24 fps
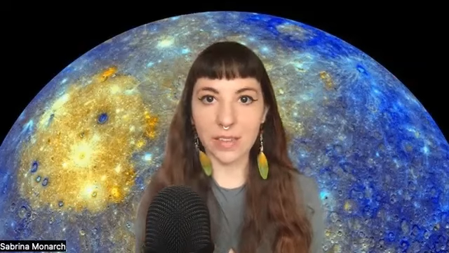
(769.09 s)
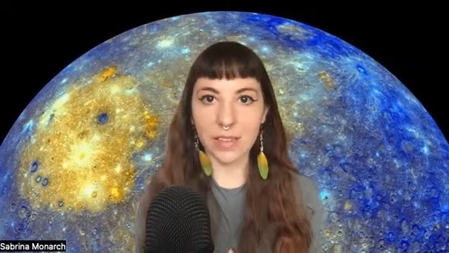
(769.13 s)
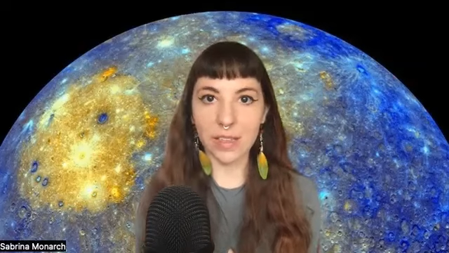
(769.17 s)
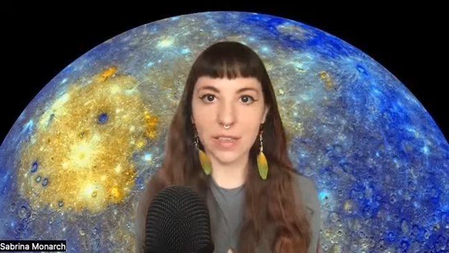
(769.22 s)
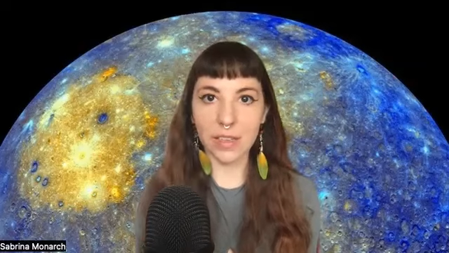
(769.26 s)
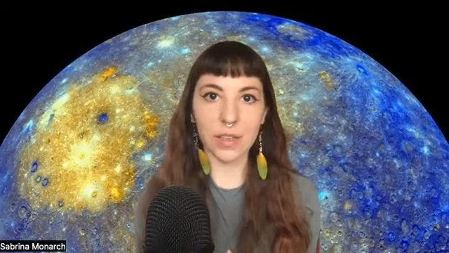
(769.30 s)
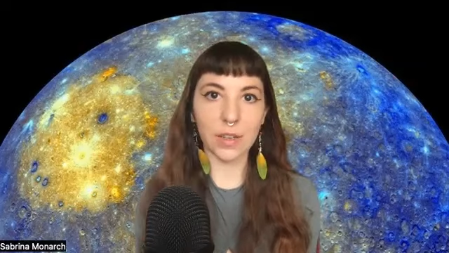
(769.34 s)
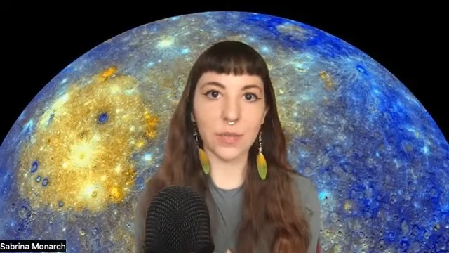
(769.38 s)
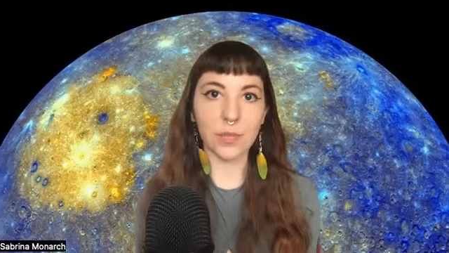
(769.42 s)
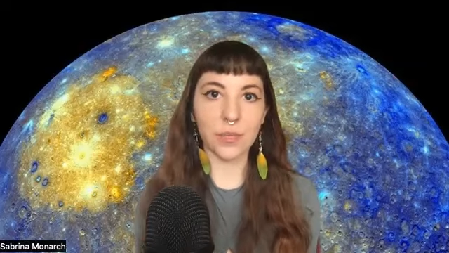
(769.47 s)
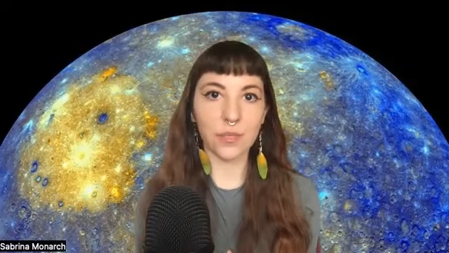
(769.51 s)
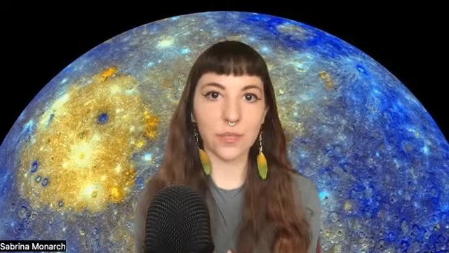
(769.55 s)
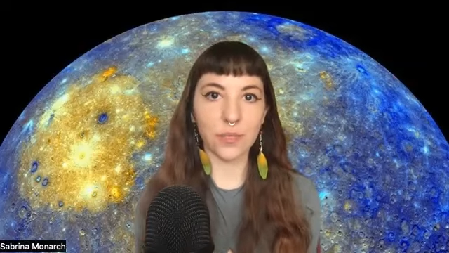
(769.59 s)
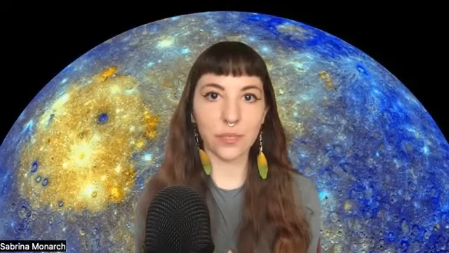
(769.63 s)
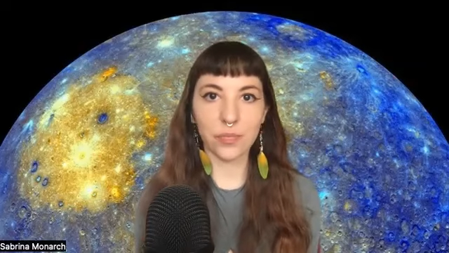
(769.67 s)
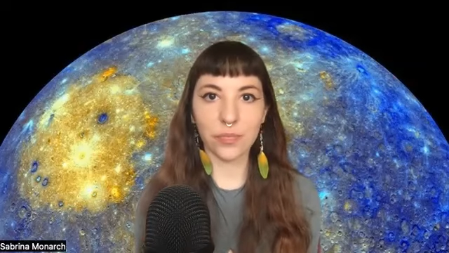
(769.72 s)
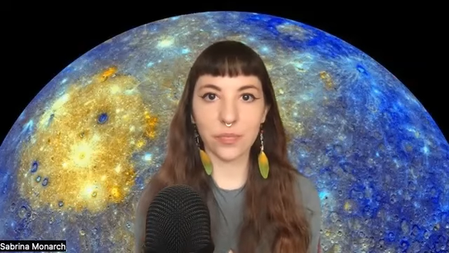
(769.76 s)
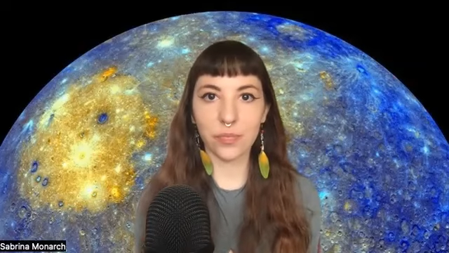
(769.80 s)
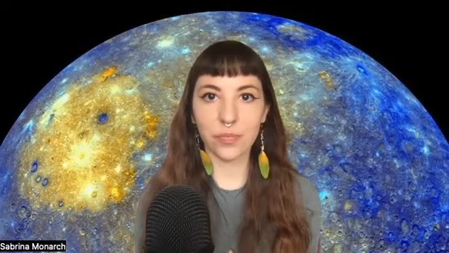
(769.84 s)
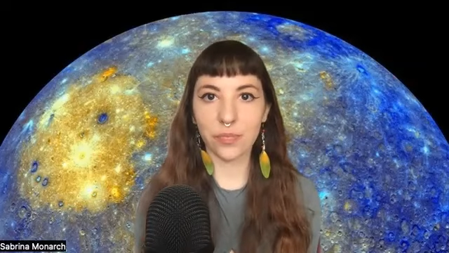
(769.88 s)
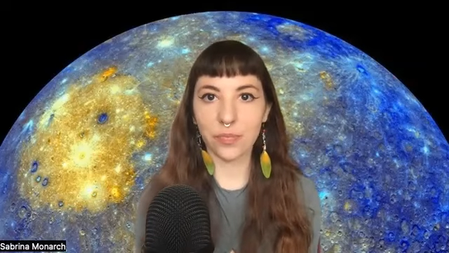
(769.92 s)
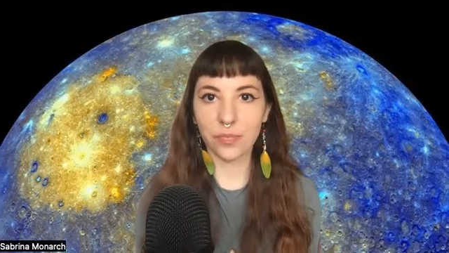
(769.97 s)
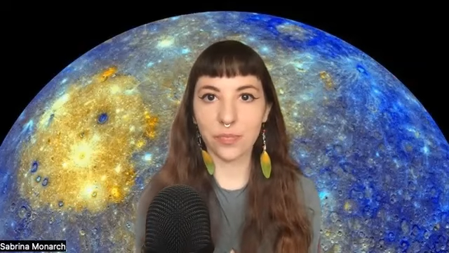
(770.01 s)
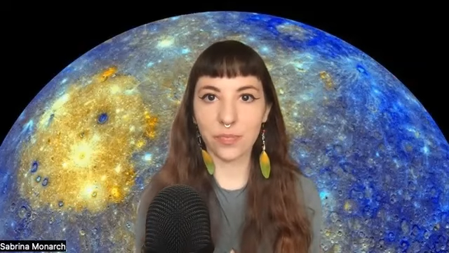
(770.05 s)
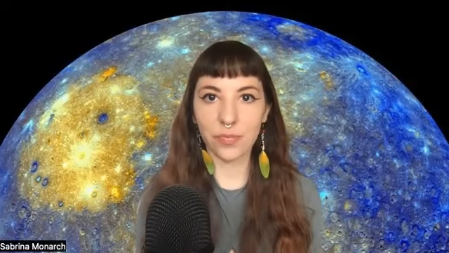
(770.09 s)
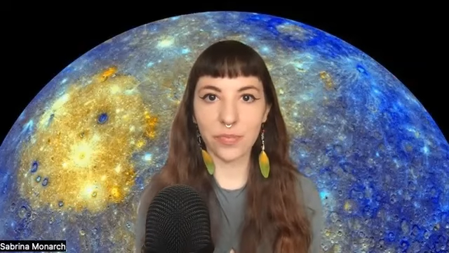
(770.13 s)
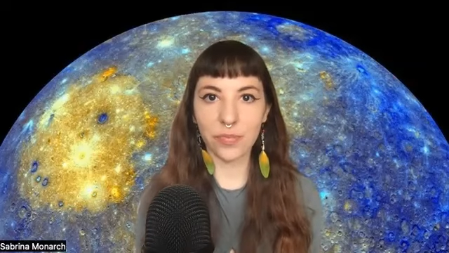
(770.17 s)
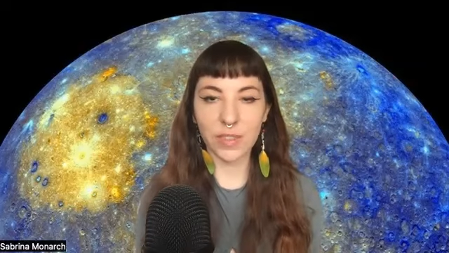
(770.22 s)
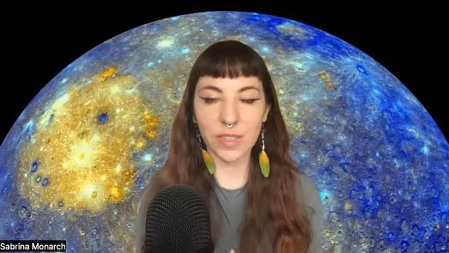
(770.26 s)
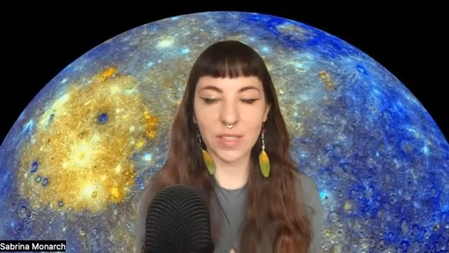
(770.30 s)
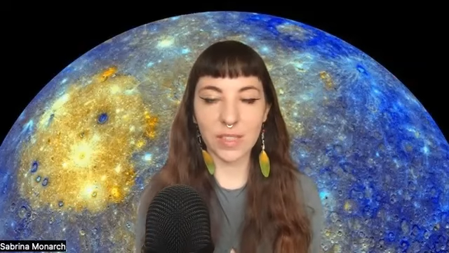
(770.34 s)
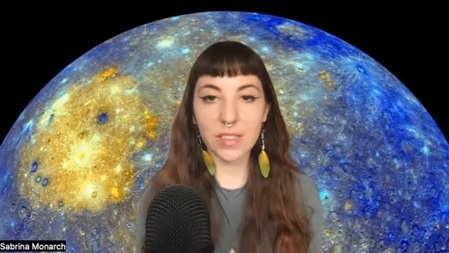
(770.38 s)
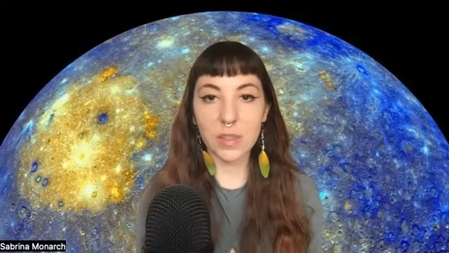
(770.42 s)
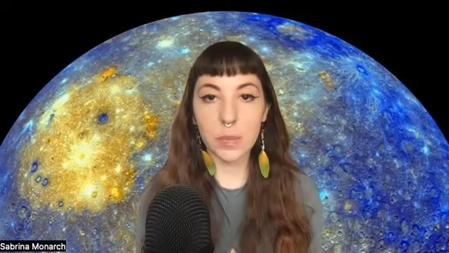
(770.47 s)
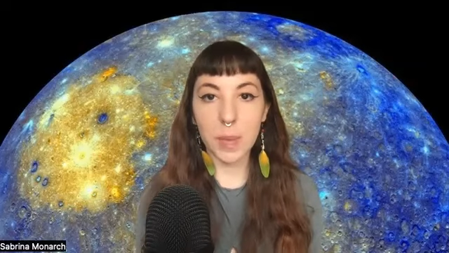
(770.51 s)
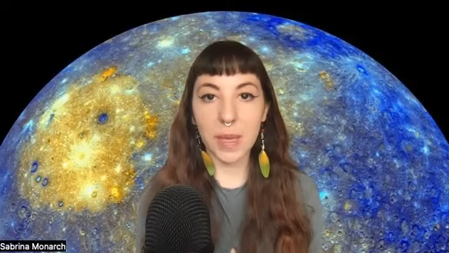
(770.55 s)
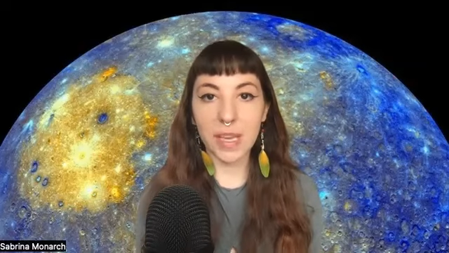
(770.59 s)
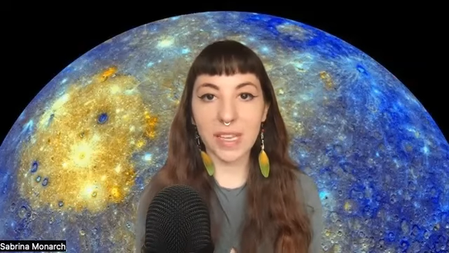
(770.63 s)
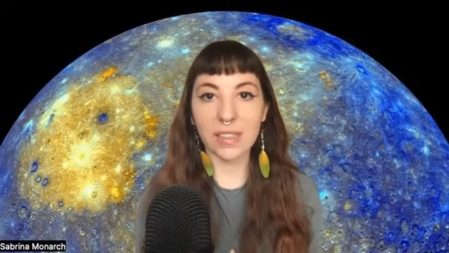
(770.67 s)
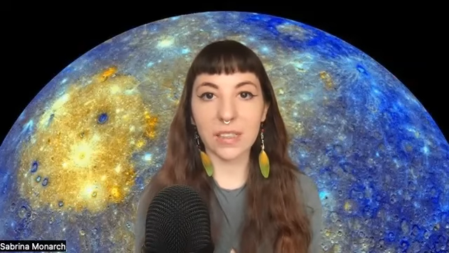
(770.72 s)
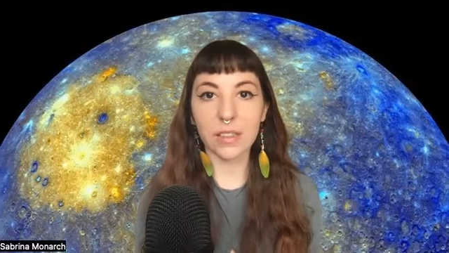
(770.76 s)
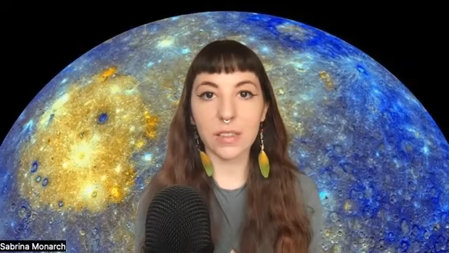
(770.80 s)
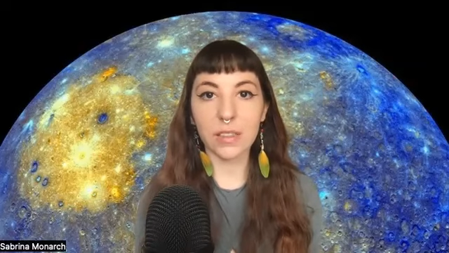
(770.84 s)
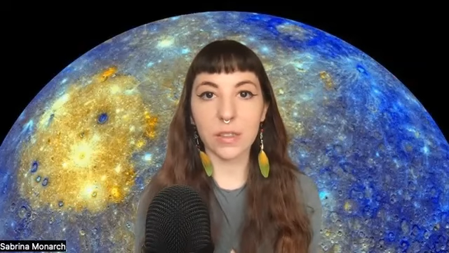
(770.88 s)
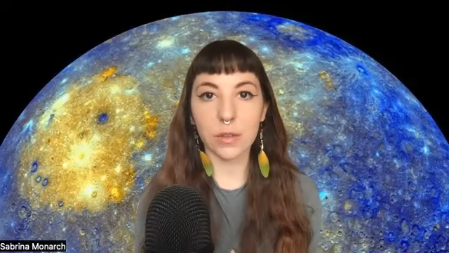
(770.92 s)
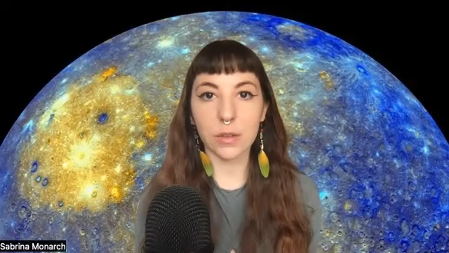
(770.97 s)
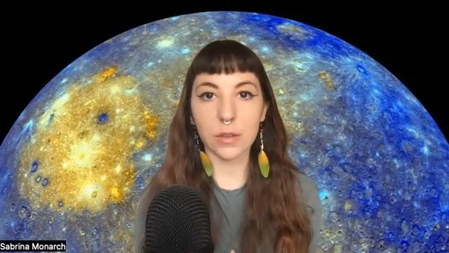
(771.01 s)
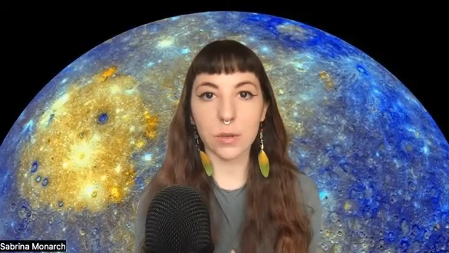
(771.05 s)
the
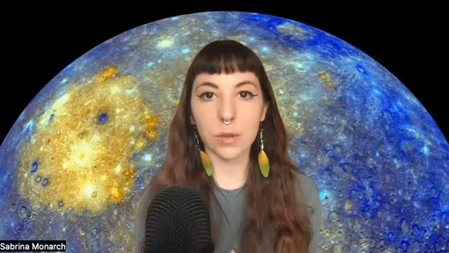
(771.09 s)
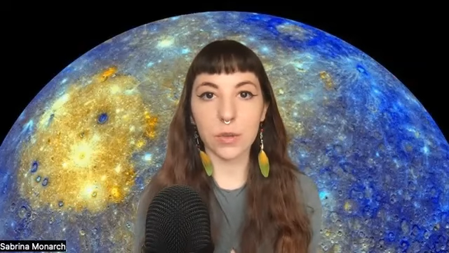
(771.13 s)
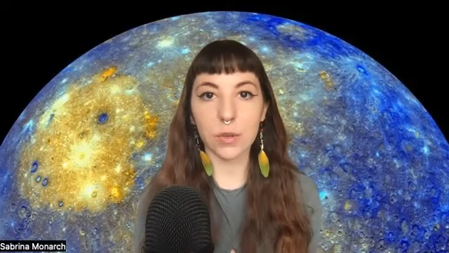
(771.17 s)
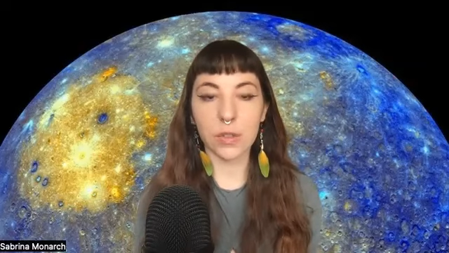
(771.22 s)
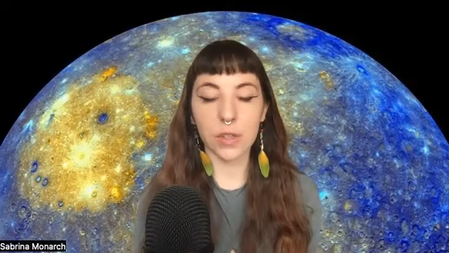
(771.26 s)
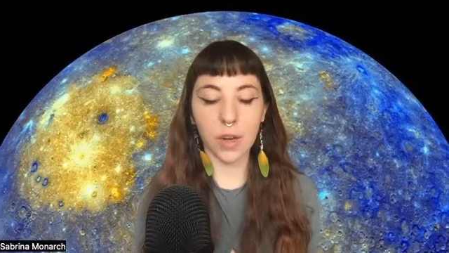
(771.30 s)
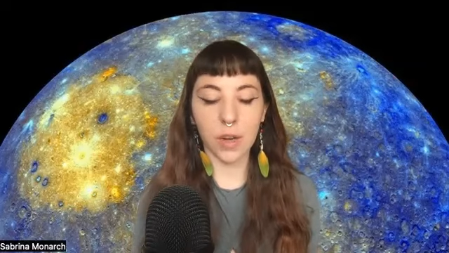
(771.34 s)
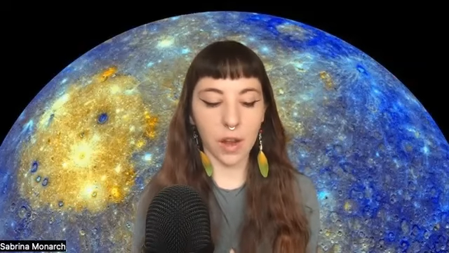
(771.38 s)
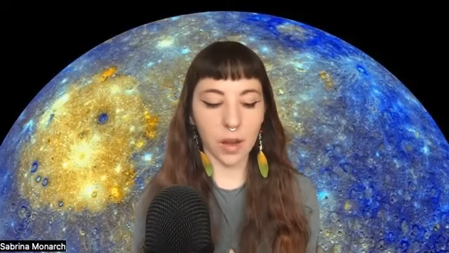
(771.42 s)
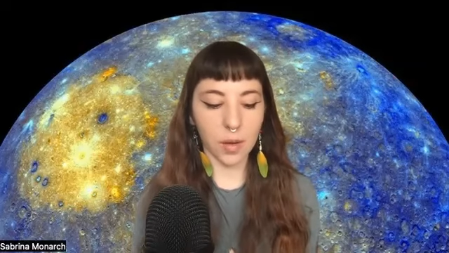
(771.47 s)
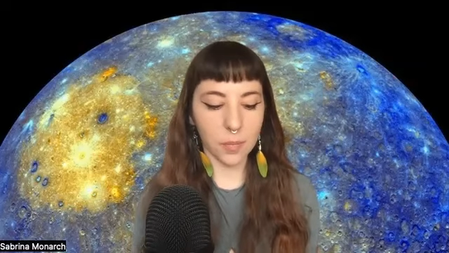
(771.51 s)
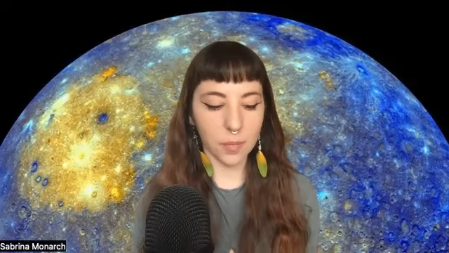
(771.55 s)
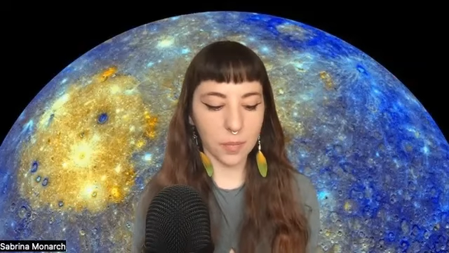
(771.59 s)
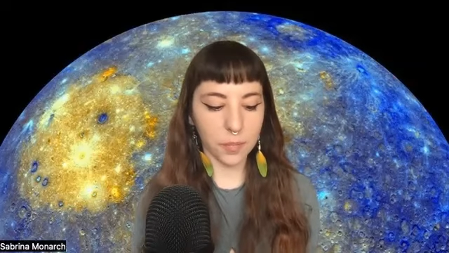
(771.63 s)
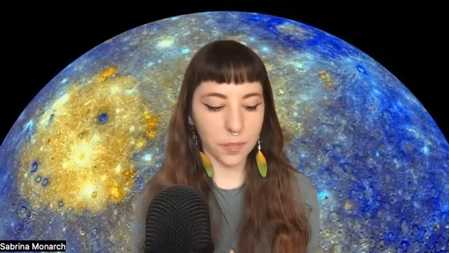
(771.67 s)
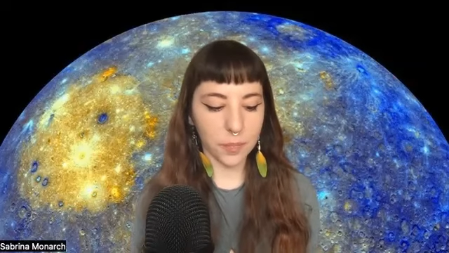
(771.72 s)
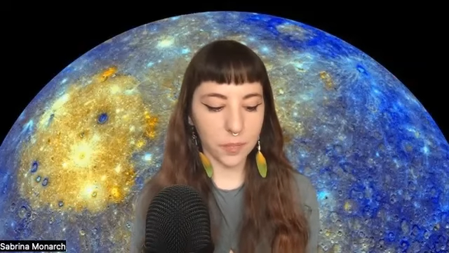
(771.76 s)
space to loosen up.